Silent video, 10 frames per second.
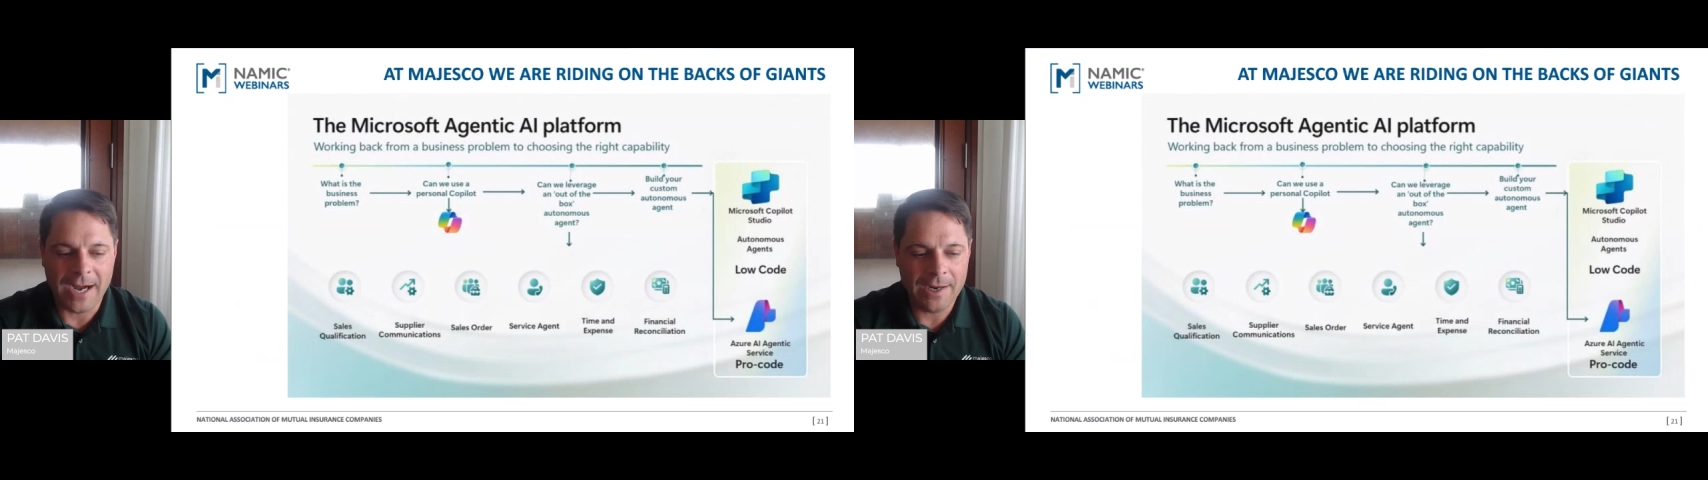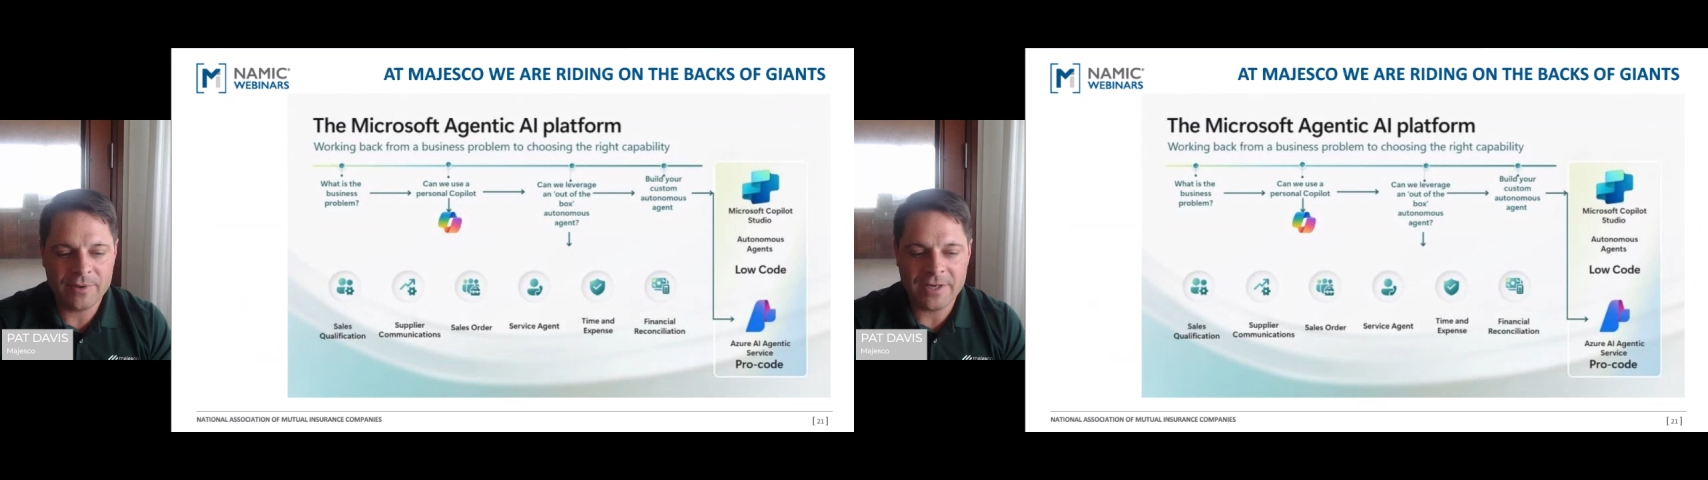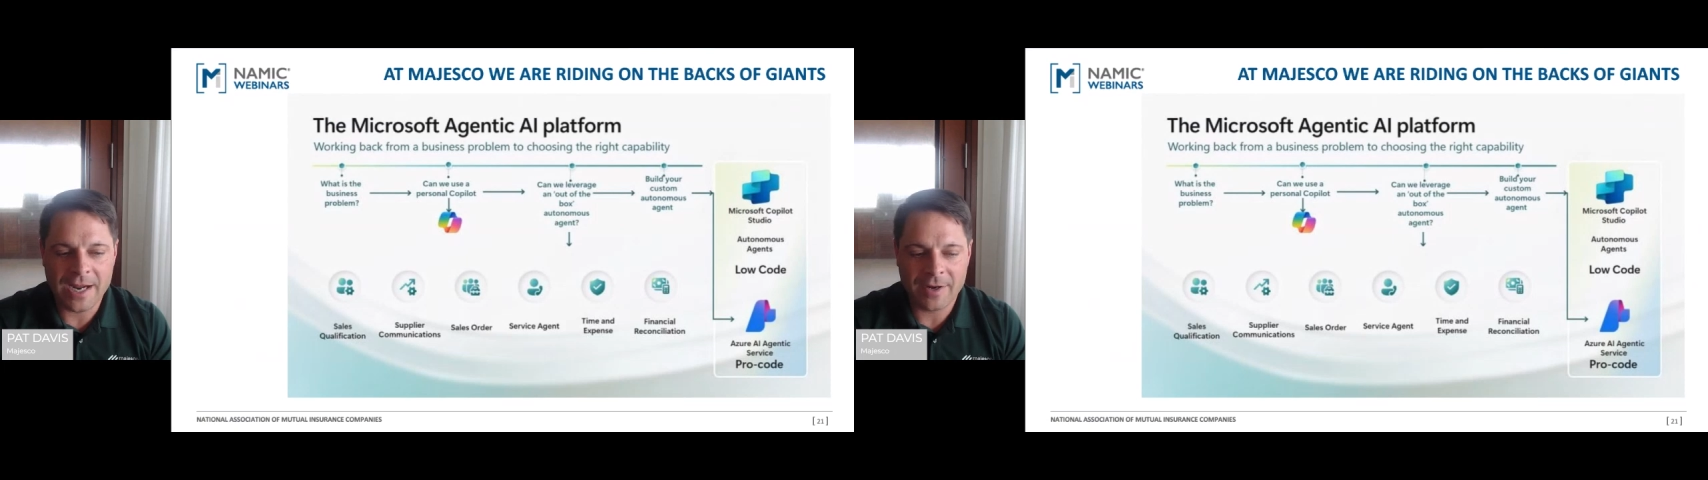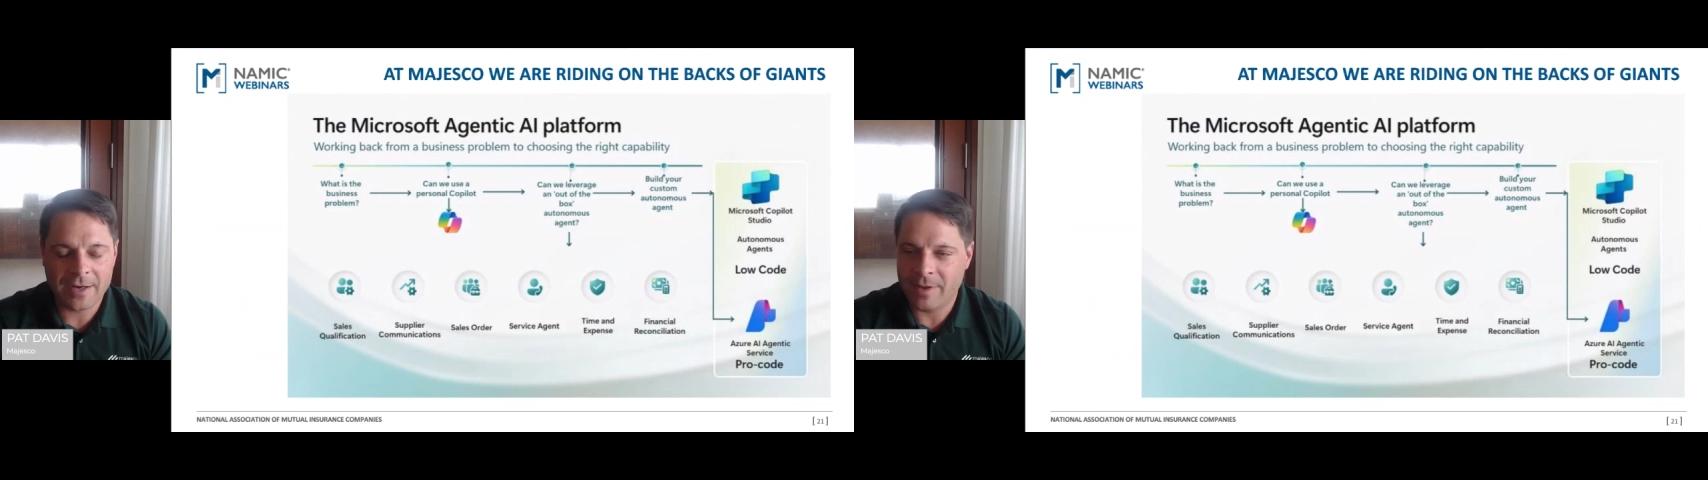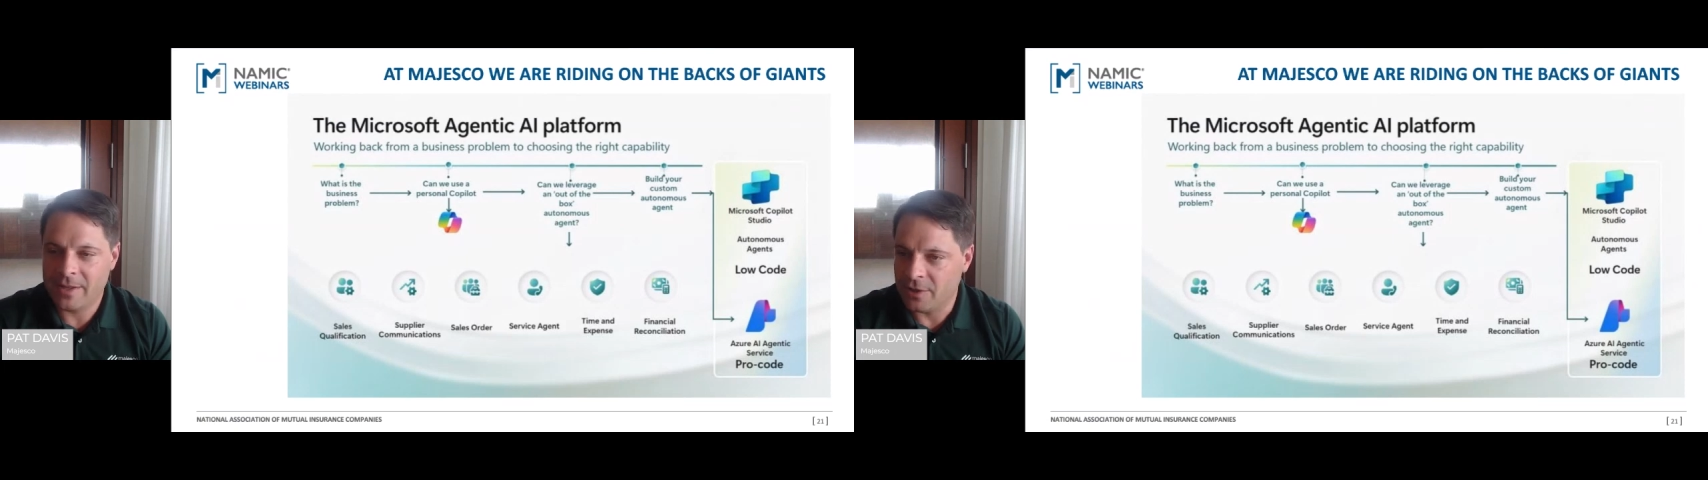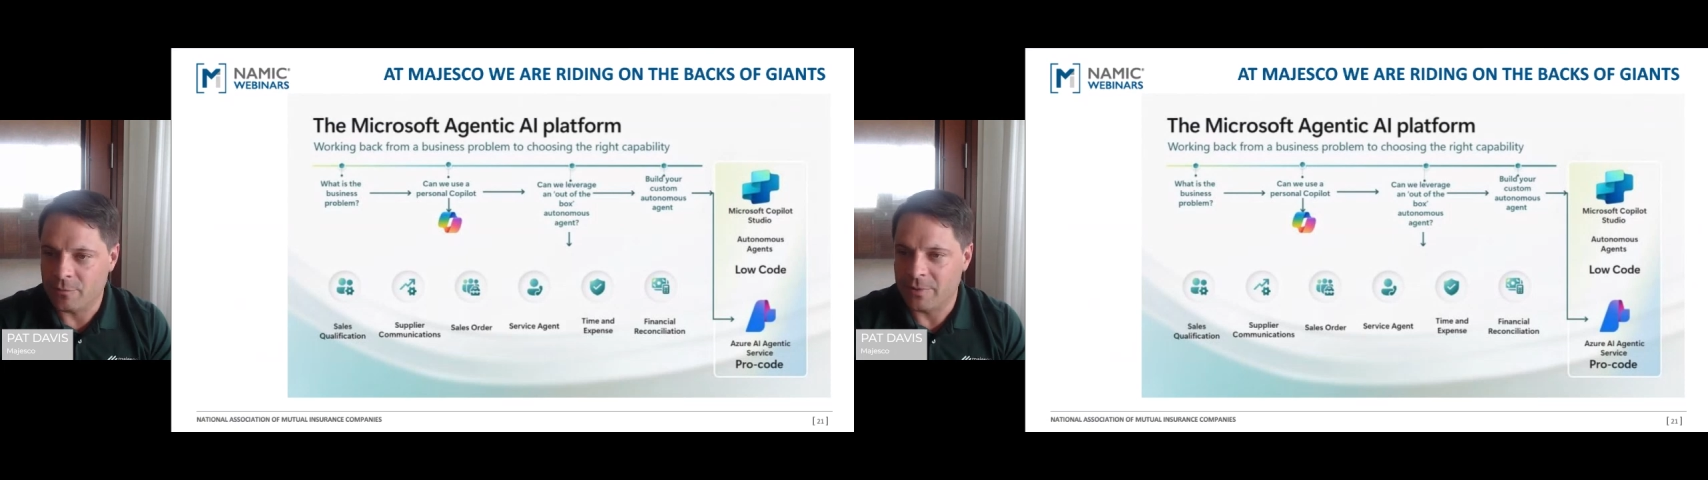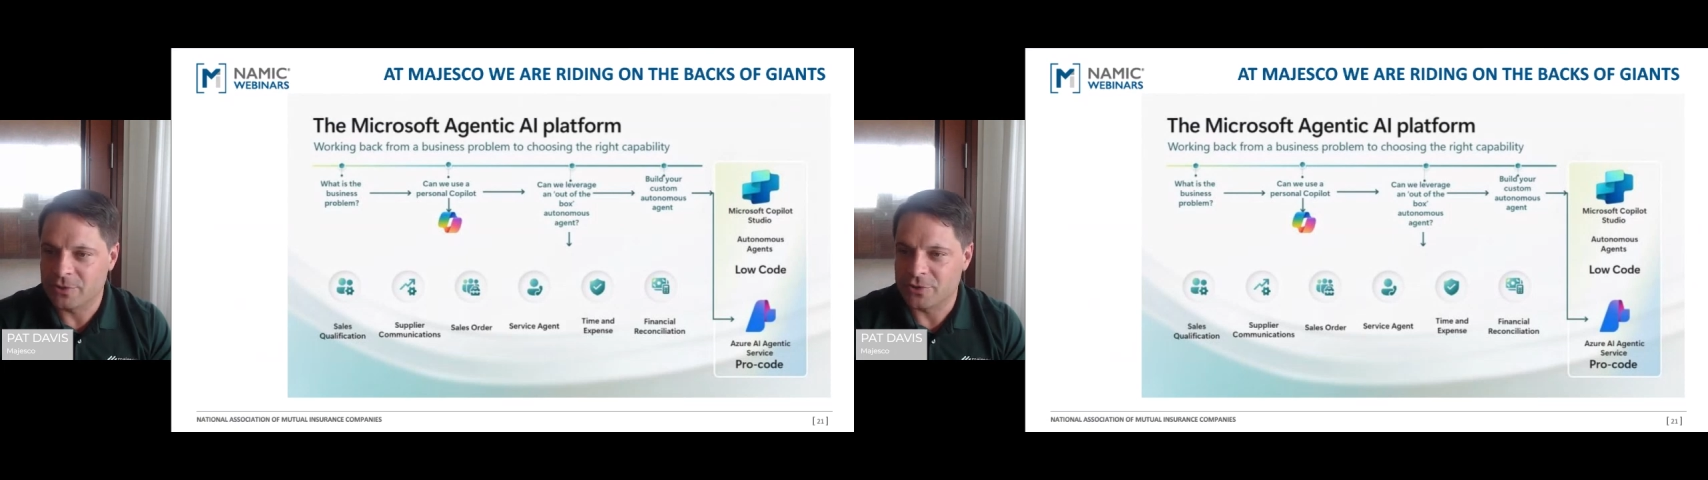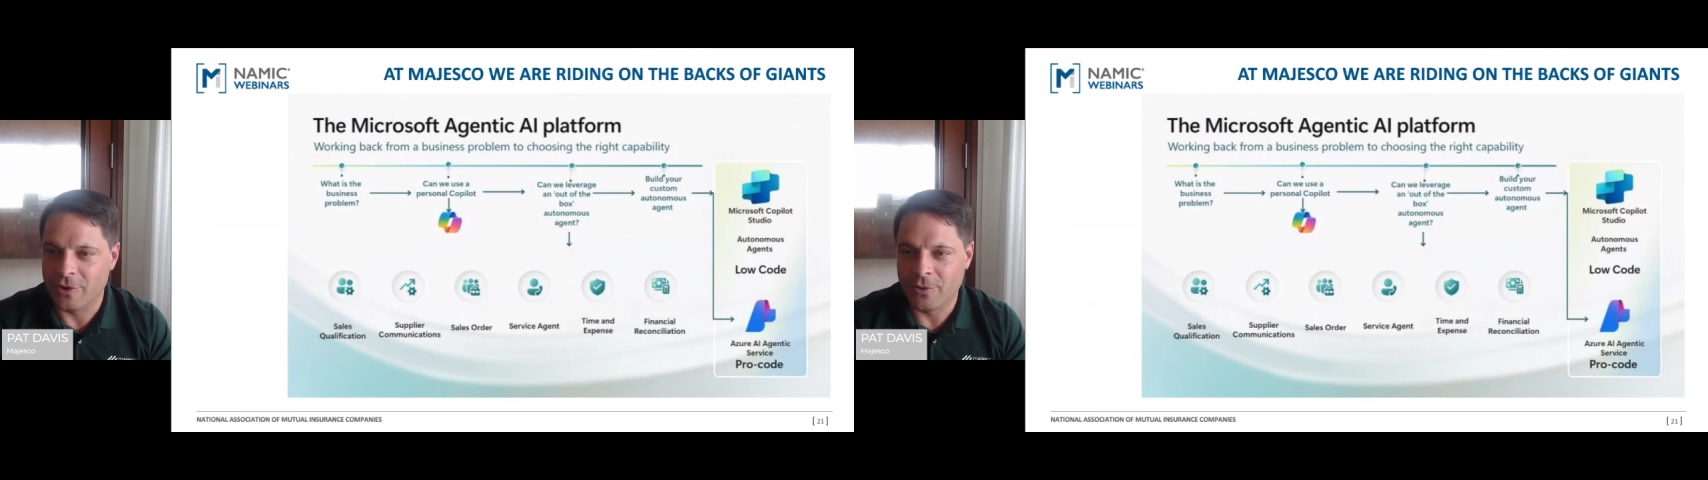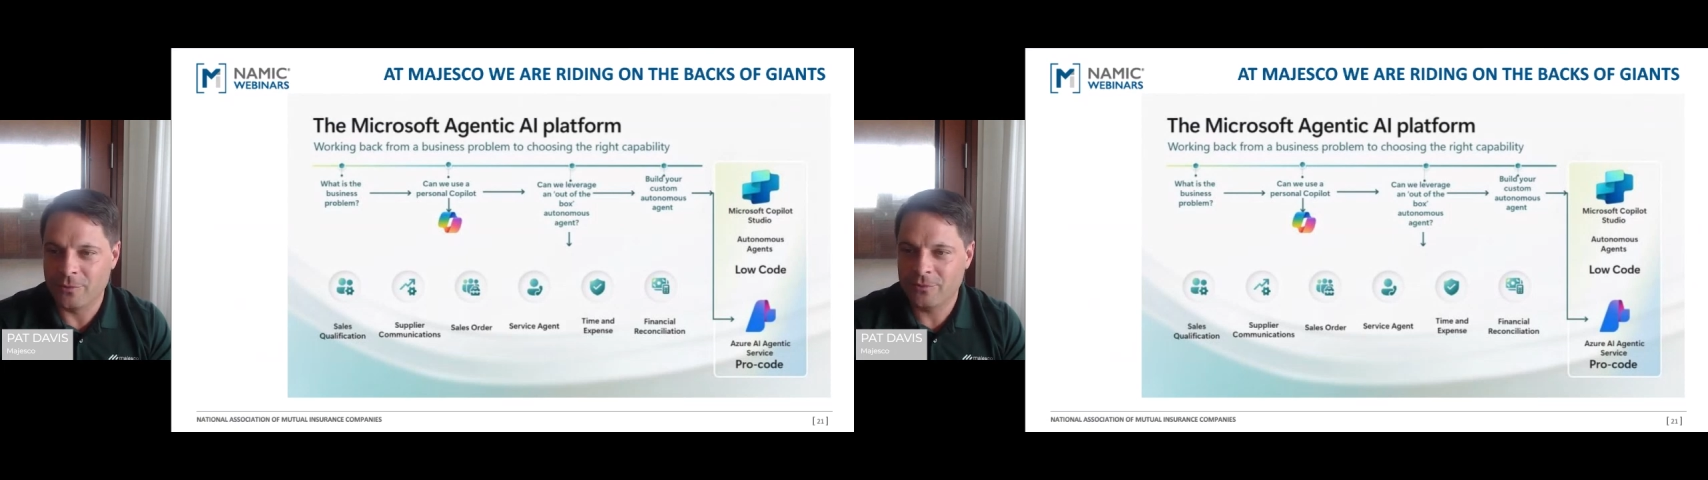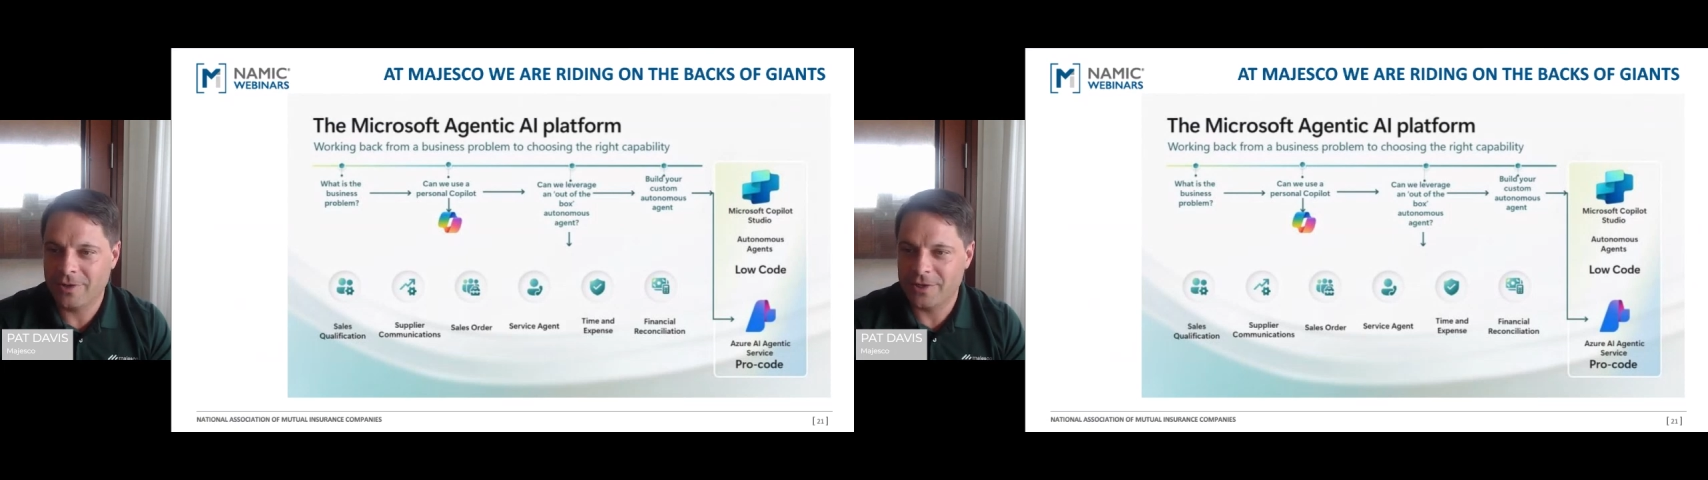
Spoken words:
would not recommend that you build your own